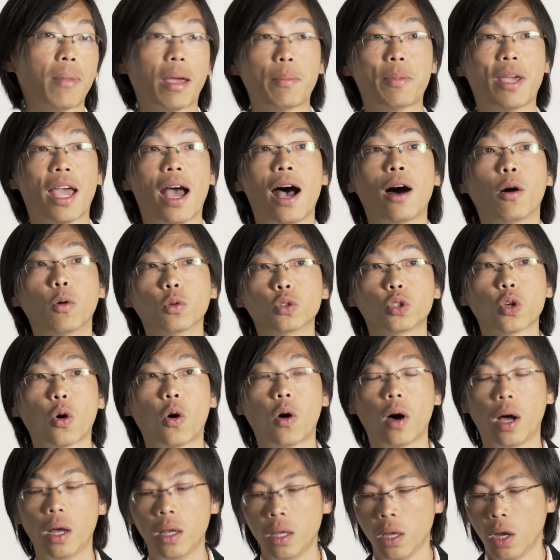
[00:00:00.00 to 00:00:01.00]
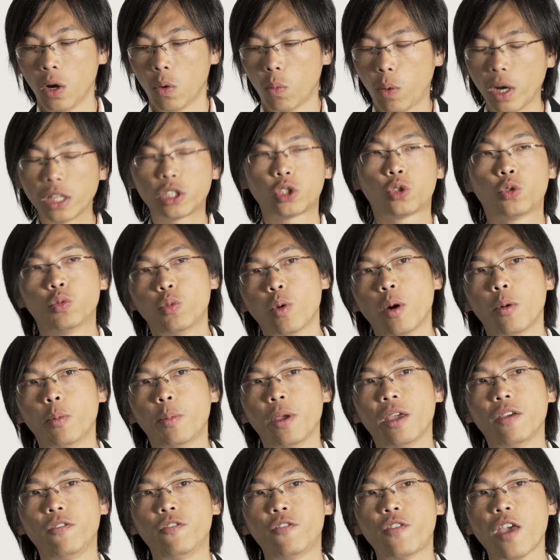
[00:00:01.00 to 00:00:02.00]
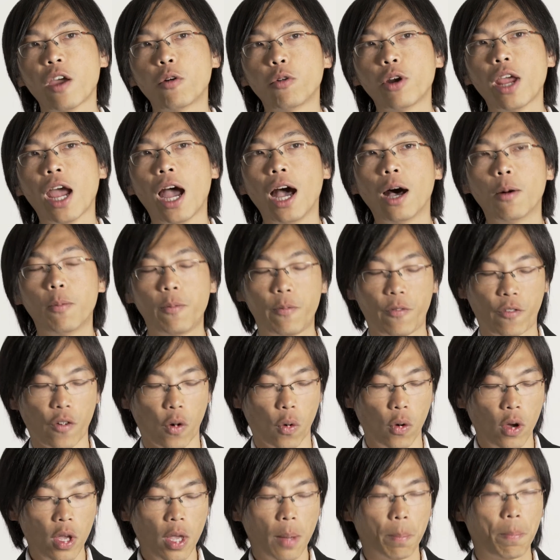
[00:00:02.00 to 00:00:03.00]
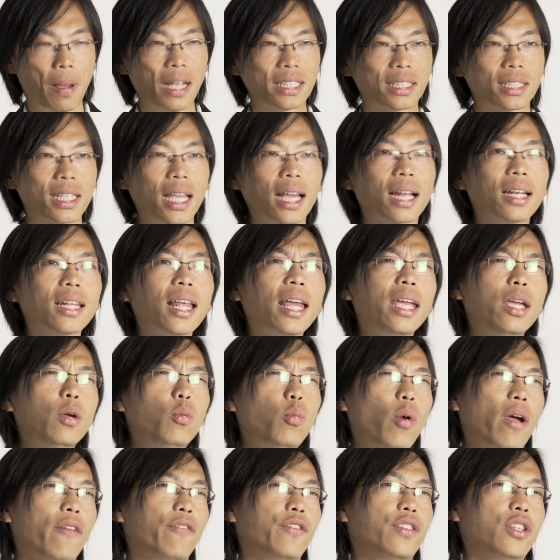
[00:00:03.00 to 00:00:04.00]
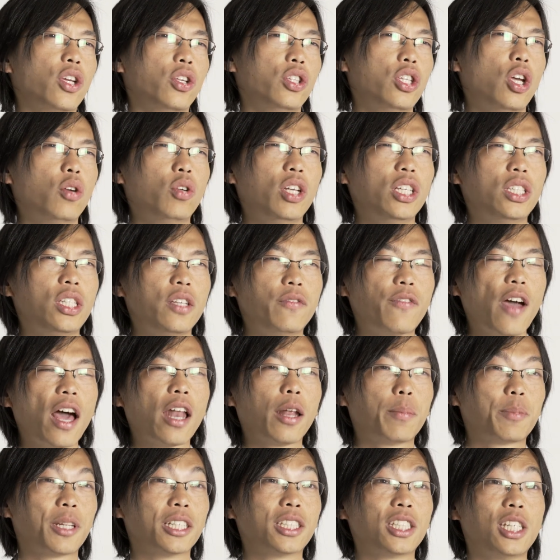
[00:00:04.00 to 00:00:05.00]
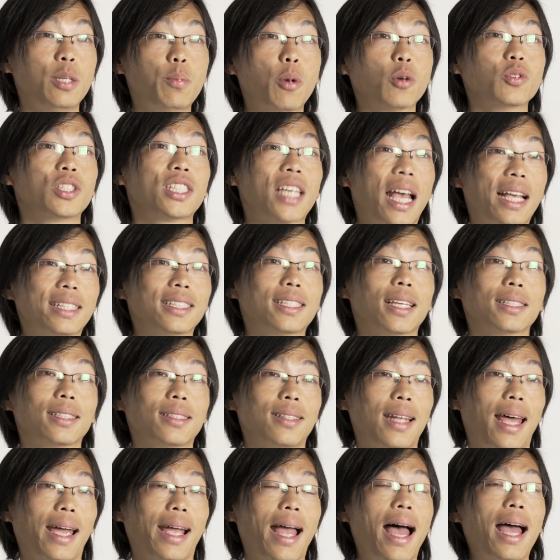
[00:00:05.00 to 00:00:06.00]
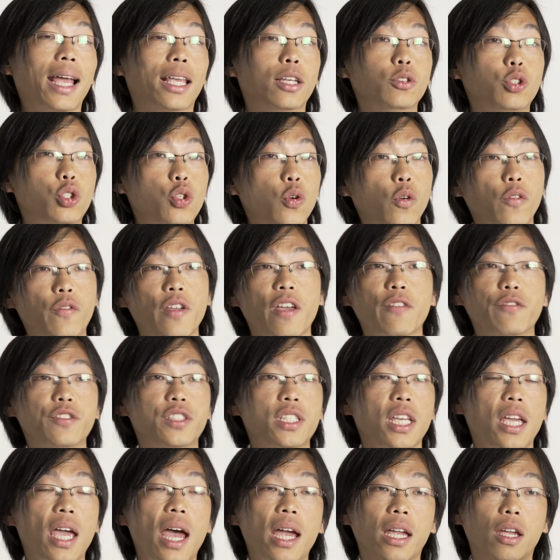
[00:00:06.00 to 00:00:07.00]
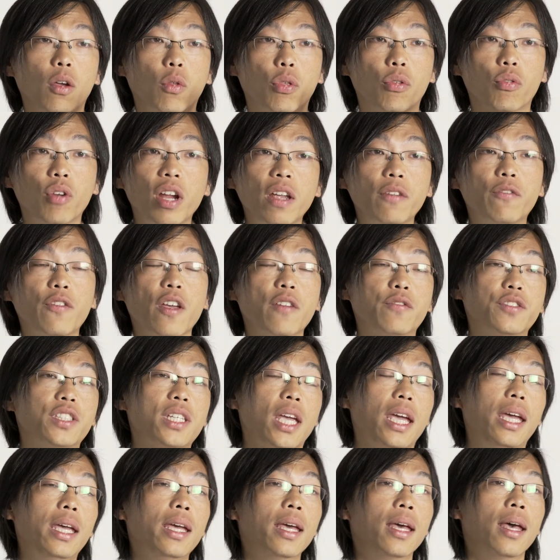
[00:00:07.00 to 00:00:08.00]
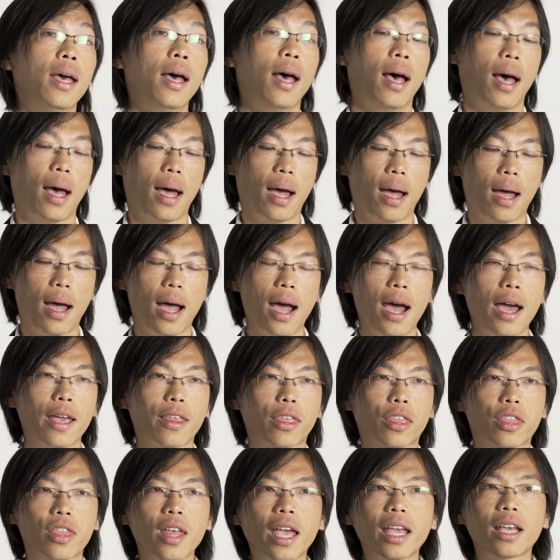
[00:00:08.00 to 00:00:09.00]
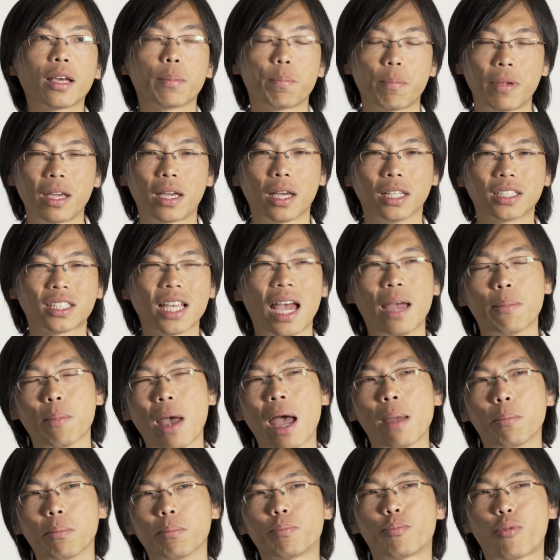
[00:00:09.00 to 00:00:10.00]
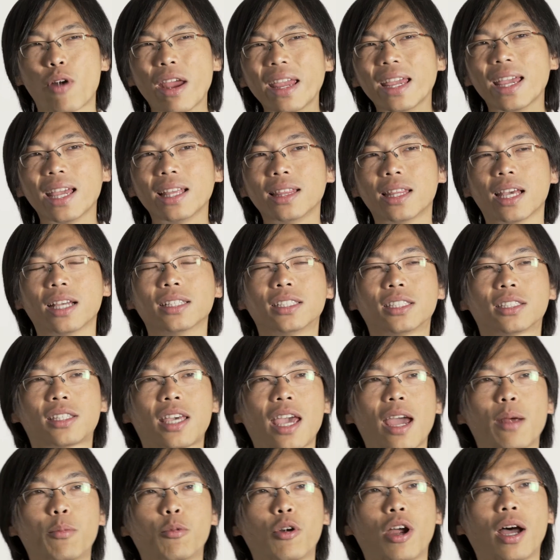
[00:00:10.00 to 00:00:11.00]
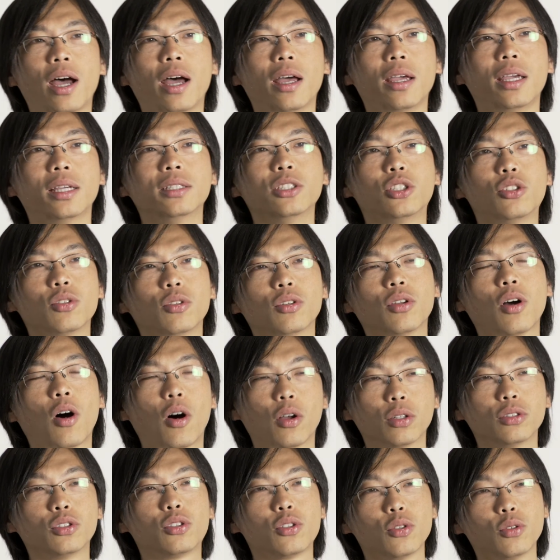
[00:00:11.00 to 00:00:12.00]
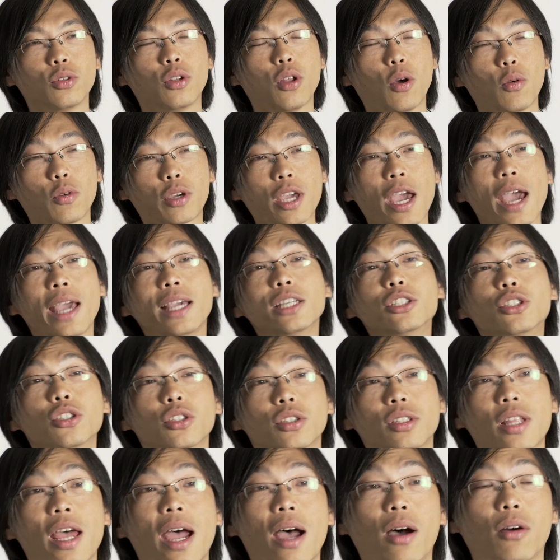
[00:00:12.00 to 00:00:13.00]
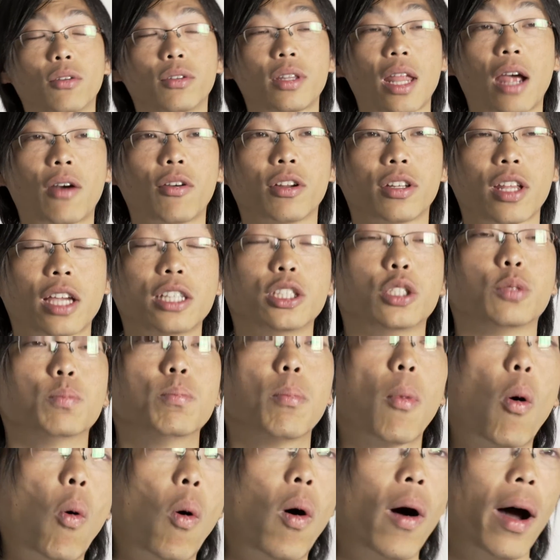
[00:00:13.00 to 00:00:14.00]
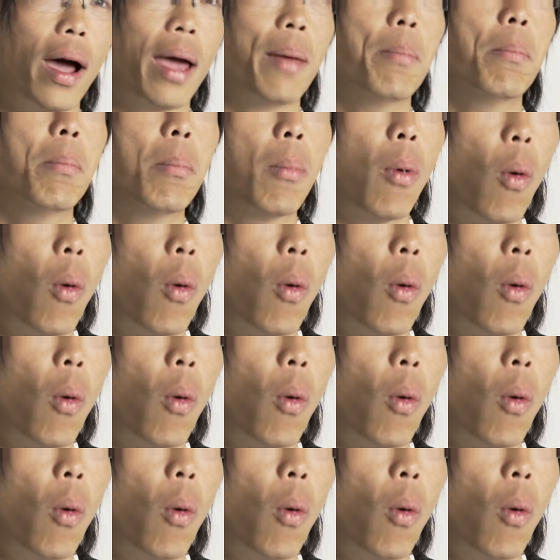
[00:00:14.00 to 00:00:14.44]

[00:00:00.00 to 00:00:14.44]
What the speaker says: maybe outdoor, which will be very helpful, particularly with the newly developed CMOS sensors like IQ250, IQ350. I think because I'm bringing this camera onto location nowadays more and